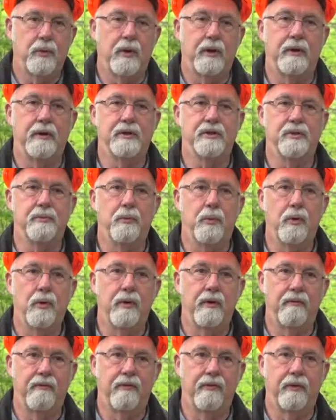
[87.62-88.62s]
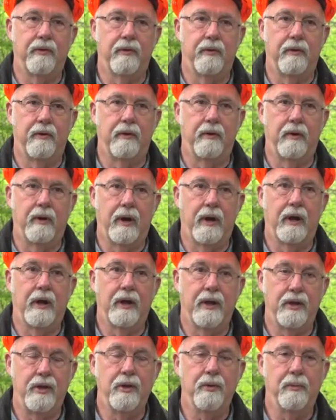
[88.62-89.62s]
water is important
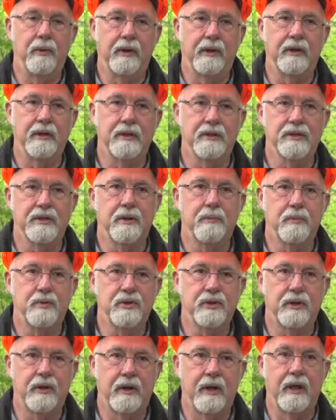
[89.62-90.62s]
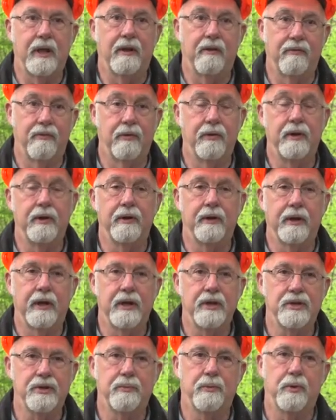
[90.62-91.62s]
for human consumption and for
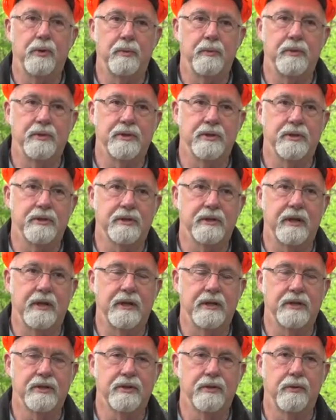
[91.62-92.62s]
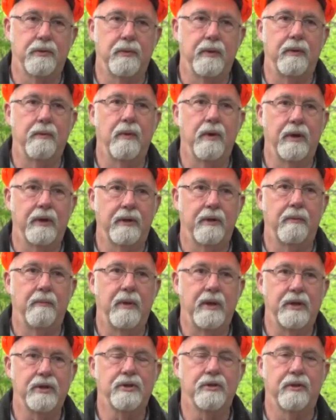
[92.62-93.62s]
irrigation purposes, and so we want to
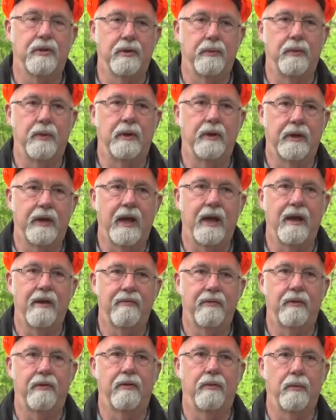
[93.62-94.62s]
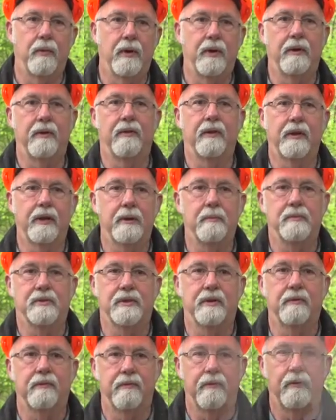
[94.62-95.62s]
make sure that we look after the water that comes out